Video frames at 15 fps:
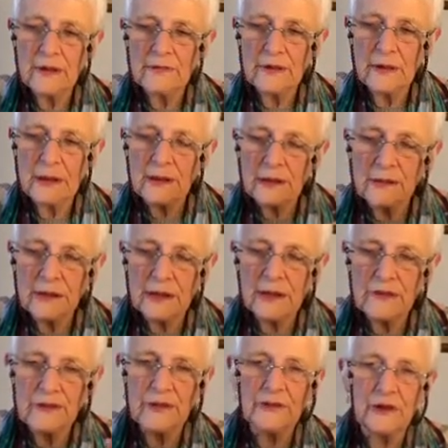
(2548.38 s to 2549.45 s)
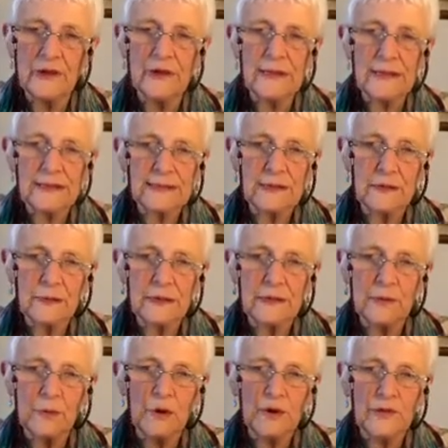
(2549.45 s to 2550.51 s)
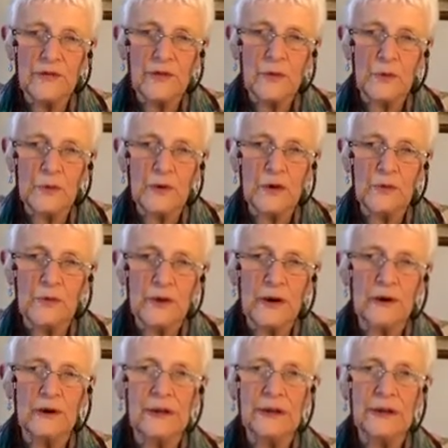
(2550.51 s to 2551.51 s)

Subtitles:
can hear the noise. So he worked somewhere where